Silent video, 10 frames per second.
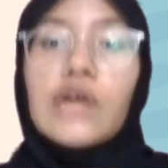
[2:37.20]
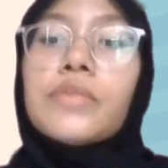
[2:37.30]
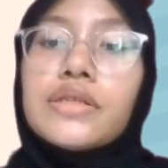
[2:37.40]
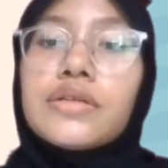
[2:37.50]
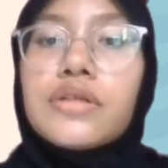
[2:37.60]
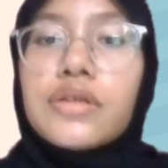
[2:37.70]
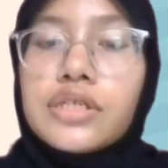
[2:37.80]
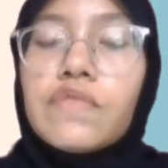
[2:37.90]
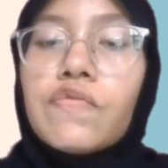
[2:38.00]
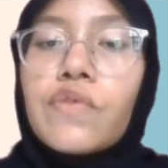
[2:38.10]
Our
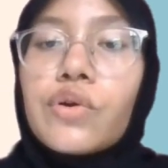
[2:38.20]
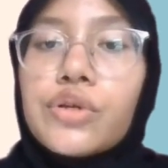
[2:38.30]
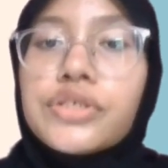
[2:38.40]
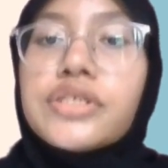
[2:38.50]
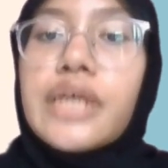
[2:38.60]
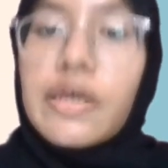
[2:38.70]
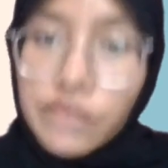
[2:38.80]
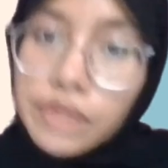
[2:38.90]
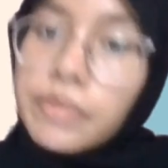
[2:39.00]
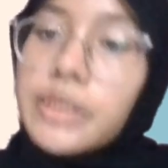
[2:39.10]
methodology follows
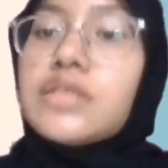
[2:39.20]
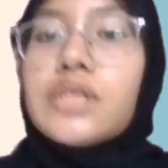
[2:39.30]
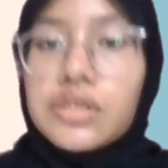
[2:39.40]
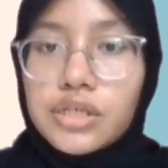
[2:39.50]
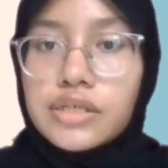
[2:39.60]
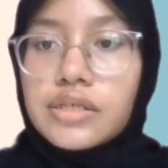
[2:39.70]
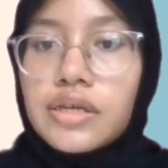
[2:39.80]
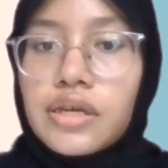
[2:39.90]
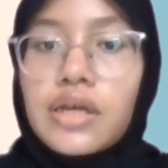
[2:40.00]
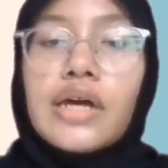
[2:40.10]
7 main
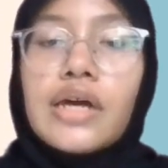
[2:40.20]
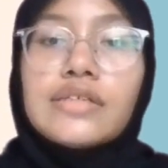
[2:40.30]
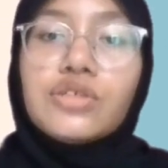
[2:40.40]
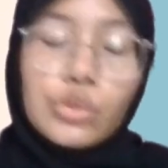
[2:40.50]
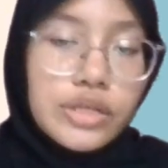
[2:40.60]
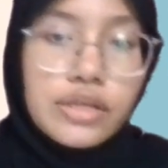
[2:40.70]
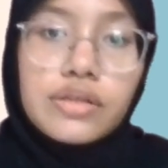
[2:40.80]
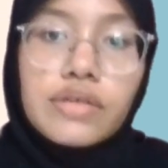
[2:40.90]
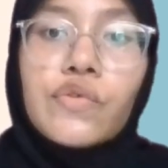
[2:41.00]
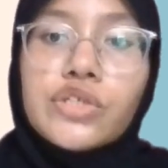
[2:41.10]
stages, as shown
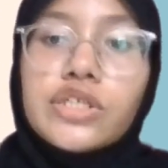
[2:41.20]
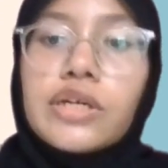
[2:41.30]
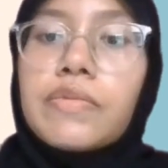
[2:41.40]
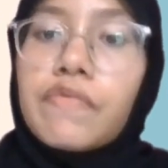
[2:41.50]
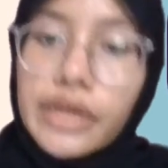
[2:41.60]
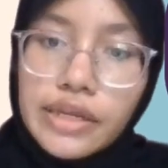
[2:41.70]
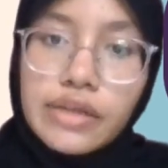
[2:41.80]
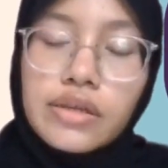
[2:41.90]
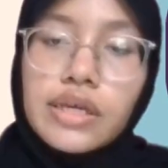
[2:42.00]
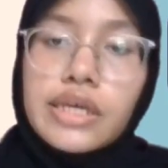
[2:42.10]
in the flowchart
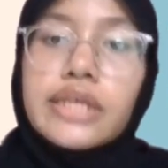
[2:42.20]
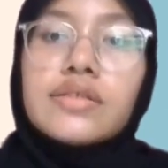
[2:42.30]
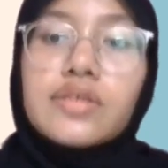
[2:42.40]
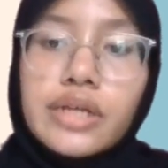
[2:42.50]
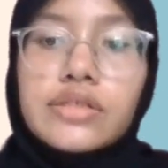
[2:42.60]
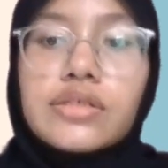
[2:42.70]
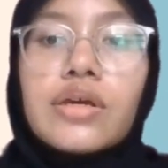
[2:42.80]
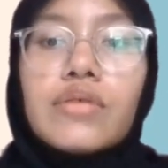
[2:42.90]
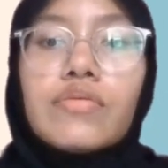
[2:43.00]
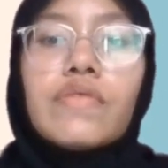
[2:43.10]
provided. It
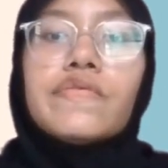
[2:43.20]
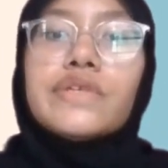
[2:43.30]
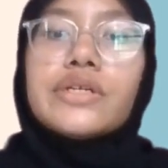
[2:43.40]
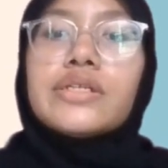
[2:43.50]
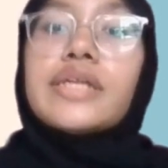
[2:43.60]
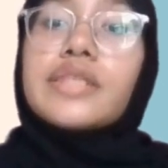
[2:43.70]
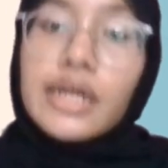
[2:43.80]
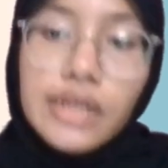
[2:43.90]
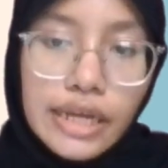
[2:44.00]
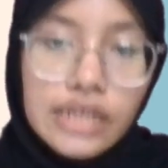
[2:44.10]
starts with the
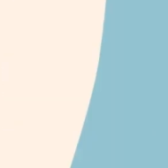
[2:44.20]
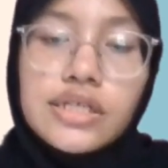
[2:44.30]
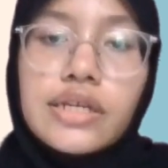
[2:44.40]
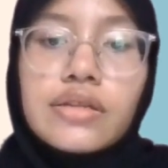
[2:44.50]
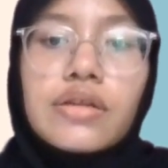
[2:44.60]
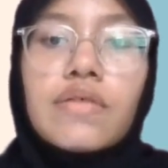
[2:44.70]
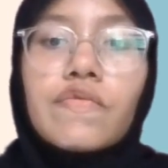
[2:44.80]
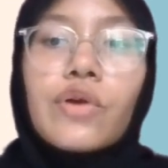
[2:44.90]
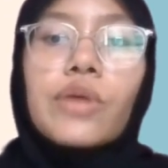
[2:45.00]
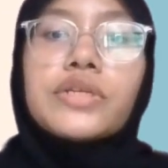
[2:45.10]
data collection.
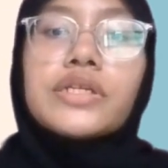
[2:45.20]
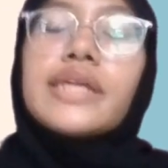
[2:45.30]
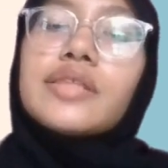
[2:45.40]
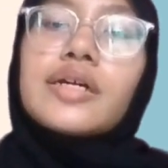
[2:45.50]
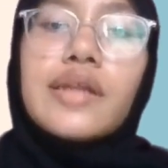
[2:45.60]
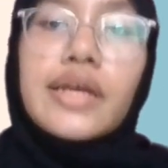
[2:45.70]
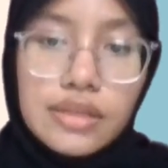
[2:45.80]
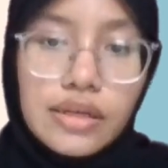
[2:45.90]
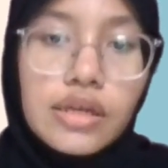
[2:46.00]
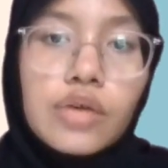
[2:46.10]
From the data
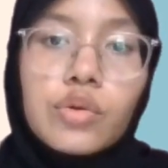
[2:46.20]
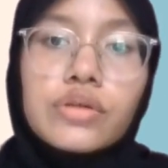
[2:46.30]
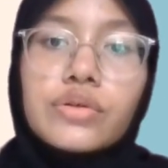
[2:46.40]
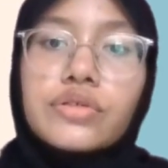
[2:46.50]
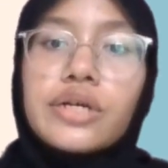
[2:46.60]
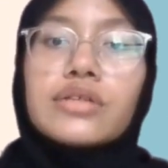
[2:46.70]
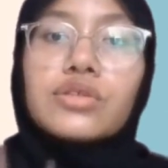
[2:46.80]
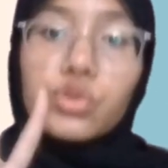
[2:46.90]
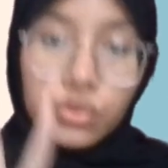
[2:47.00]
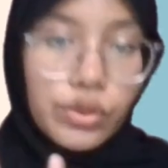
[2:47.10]
collected, we will
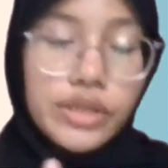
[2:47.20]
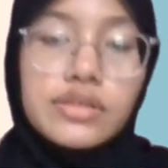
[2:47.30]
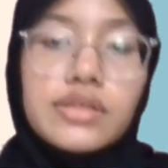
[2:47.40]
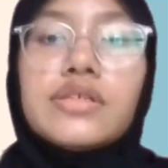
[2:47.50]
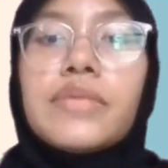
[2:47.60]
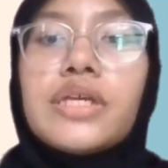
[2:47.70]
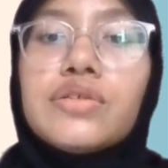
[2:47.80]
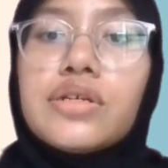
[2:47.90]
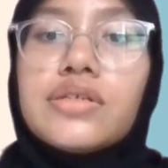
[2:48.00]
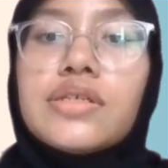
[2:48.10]
construct 2 adjacency
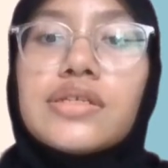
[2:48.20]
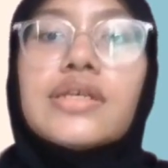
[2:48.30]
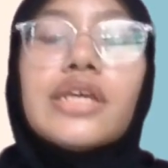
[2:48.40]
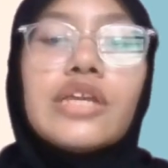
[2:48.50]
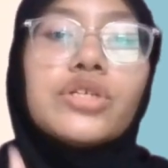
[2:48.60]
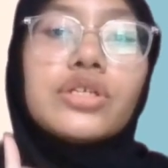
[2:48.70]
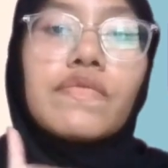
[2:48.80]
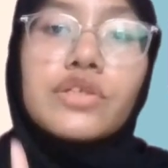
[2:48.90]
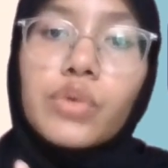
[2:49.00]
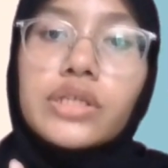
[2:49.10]
matrices, in which
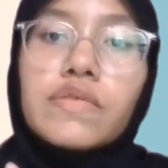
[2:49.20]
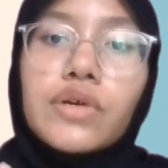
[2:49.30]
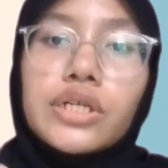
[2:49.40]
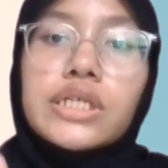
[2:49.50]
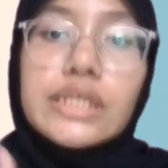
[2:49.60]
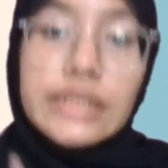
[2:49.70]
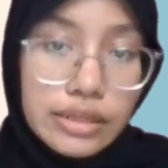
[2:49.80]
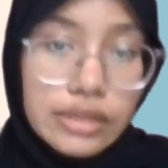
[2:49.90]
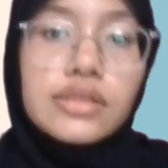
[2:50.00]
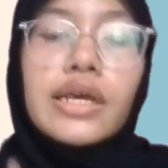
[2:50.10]
the first one is for the
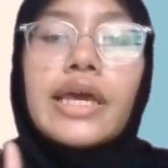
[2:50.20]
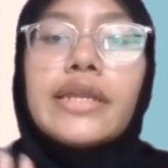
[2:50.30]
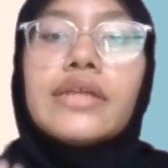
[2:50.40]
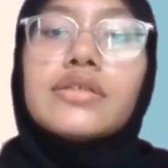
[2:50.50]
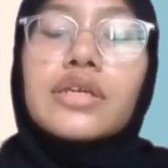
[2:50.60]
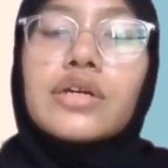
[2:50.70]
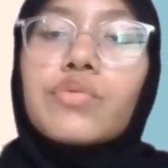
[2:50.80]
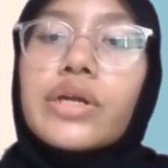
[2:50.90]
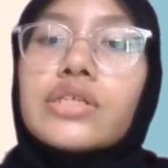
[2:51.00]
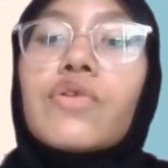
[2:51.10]
distance, and then the
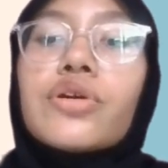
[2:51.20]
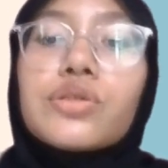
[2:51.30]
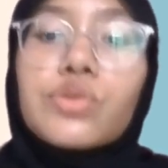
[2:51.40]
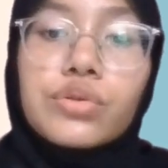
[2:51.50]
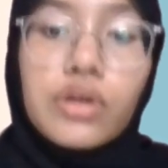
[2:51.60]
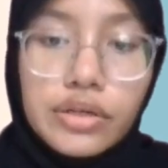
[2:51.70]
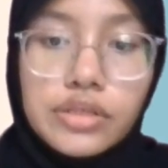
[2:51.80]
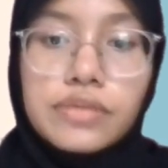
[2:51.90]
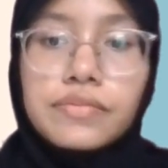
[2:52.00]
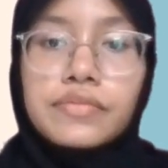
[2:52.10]
second one is for the toll
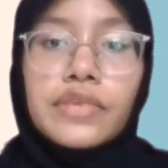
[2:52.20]
cost.